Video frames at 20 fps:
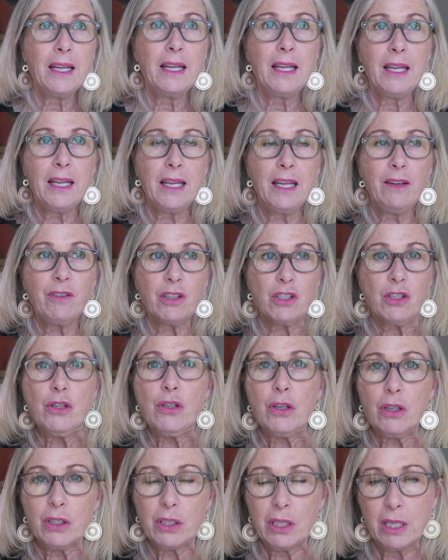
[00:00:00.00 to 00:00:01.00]
if it's
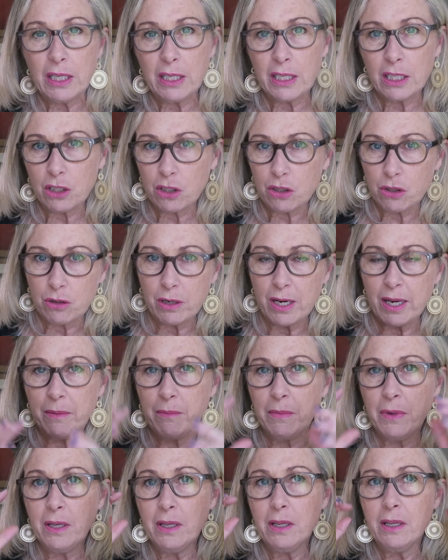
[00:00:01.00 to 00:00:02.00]
not an
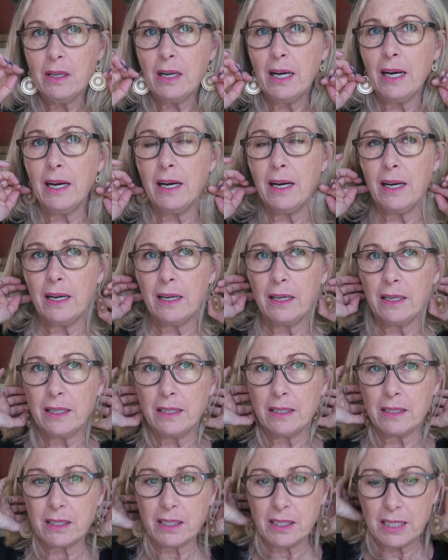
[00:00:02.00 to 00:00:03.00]
extreme Uh,
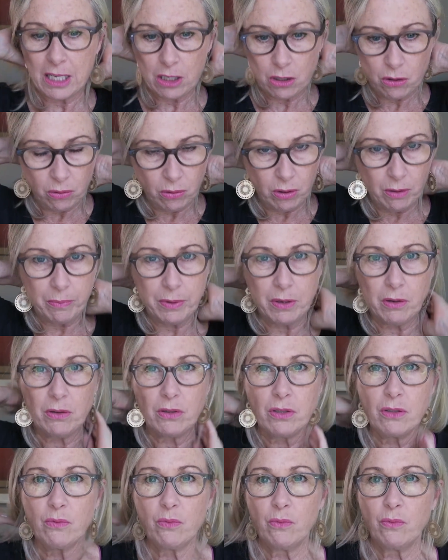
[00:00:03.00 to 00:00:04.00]
sexual
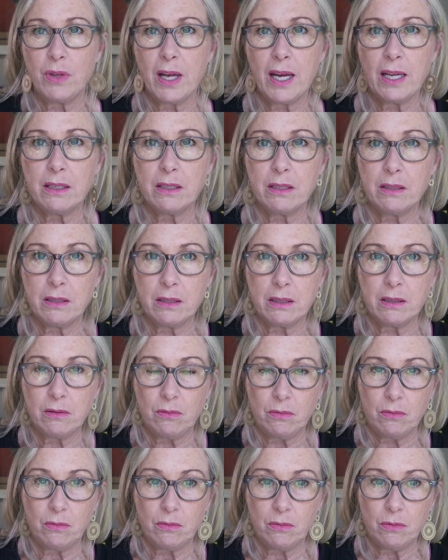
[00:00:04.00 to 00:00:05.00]
abuse that
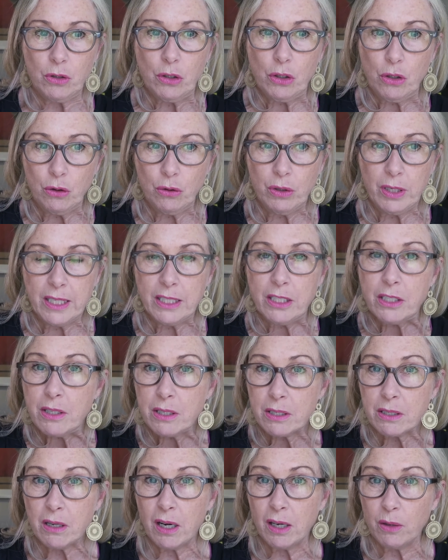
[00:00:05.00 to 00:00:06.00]
you need to
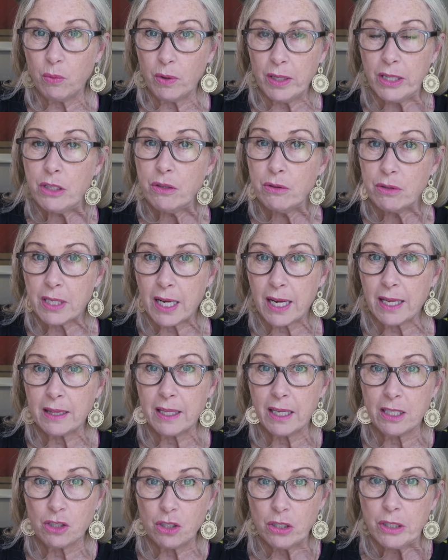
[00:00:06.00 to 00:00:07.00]
decide whether you take
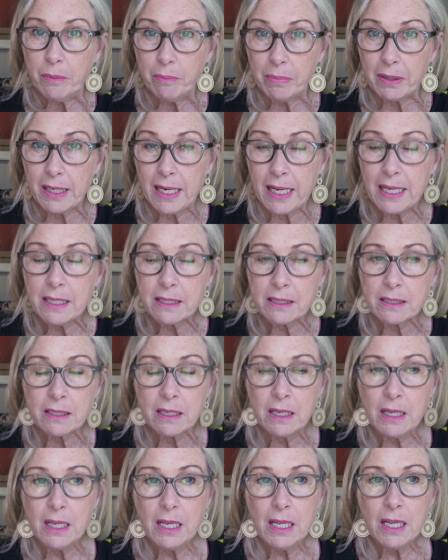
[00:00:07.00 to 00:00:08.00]
that to the police,
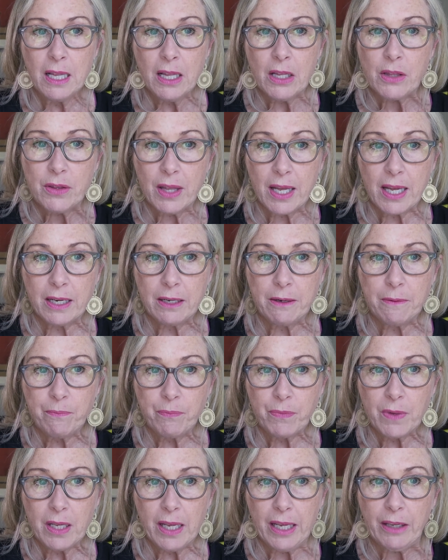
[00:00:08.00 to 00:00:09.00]
then
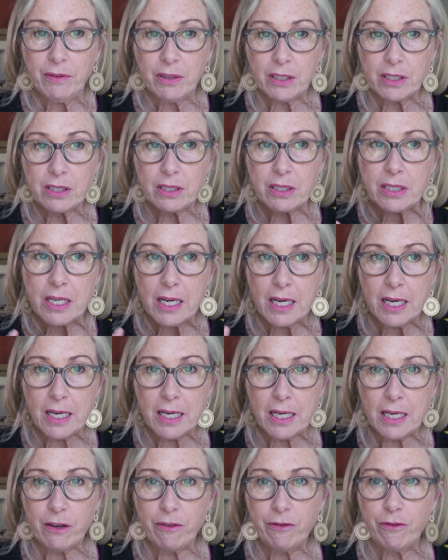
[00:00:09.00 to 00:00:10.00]
if it's
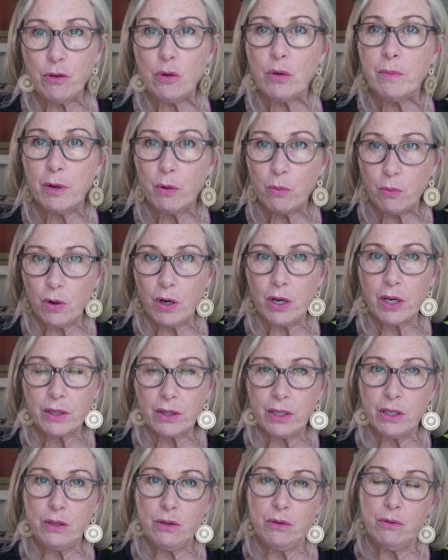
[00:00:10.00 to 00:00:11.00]
uh, a form at work
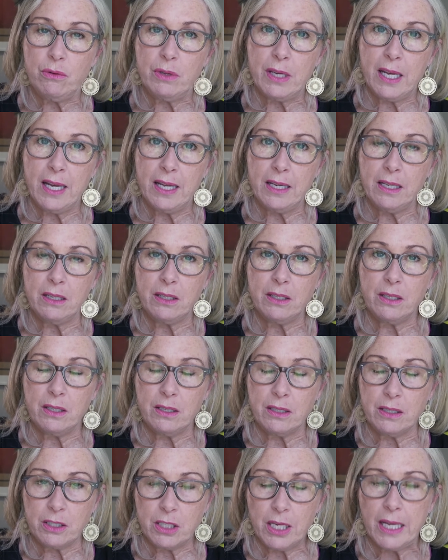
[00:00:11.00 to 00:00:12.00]
that you can
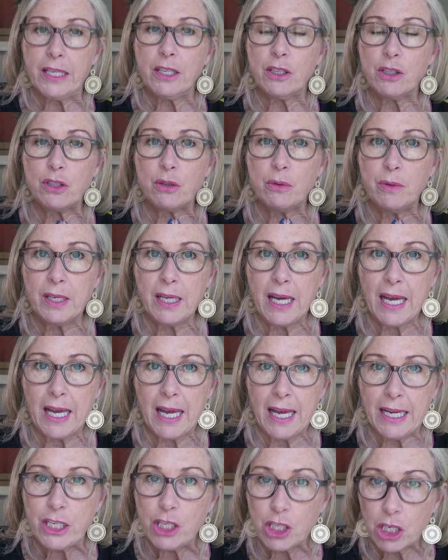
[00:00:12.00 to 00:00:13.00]
take it to an
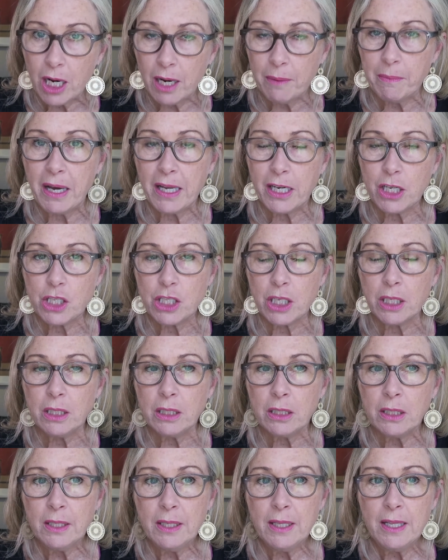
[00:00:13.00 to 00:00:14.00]
H R
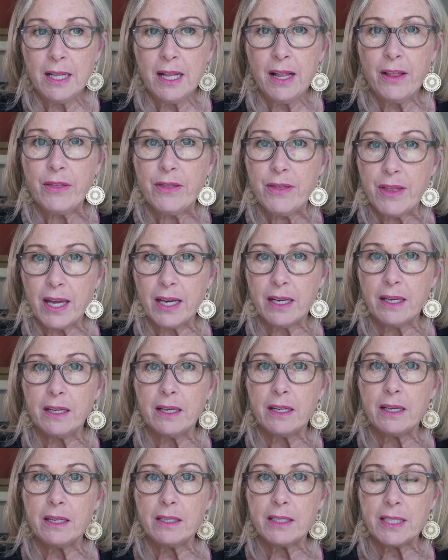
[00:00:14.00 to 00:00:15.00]
manager,
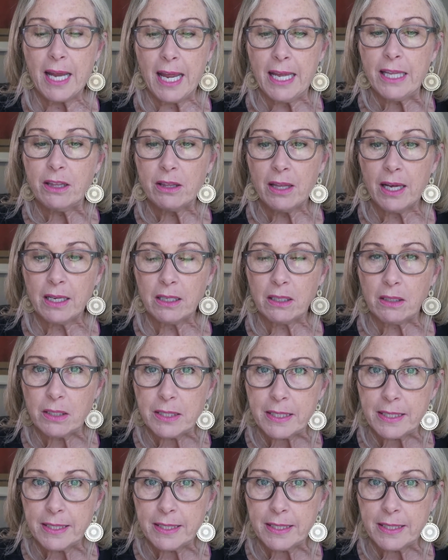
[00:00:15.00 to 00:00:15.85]
then take that